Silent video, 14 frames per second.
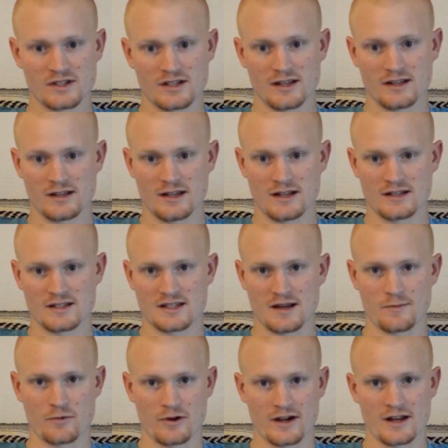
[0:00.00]
and then
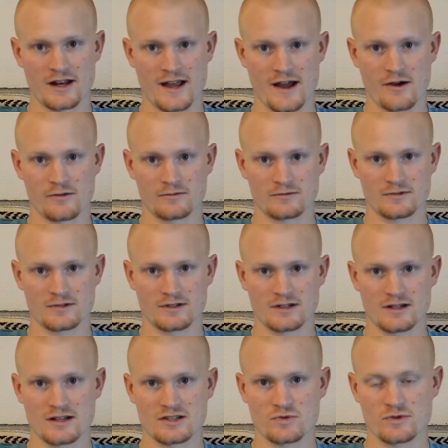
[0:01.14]
separated out
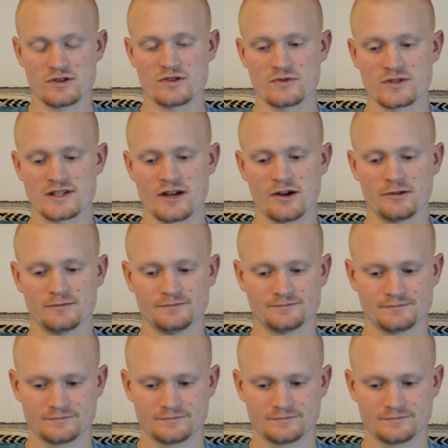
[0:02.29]
into a new cell.